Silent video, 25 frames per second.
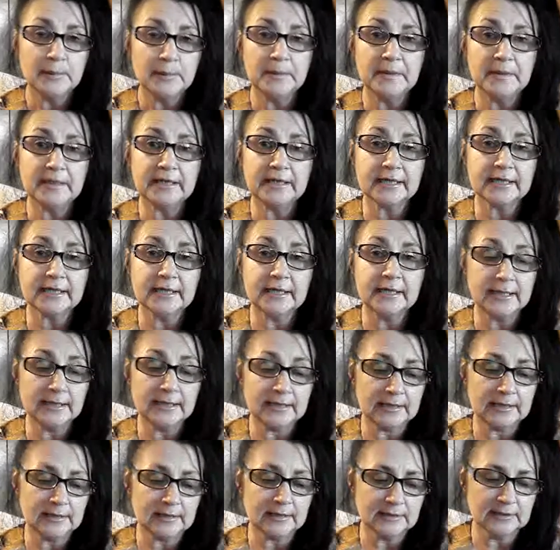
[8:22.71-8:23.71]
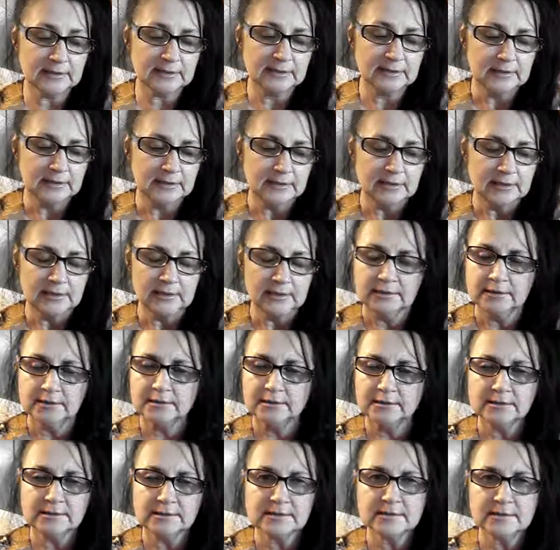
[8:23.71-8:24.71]
but it cut it
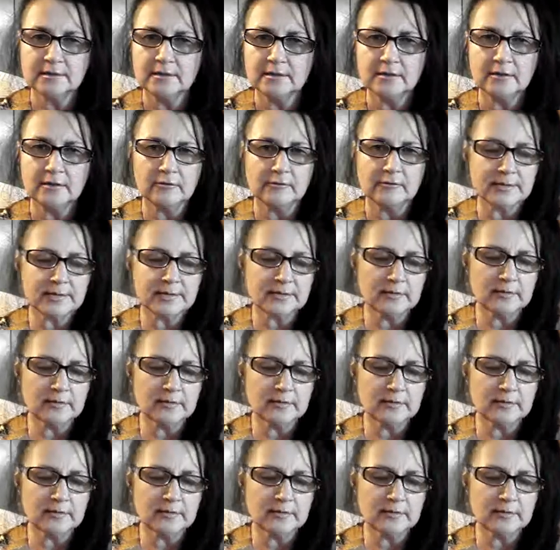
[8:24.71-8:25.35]
it's not always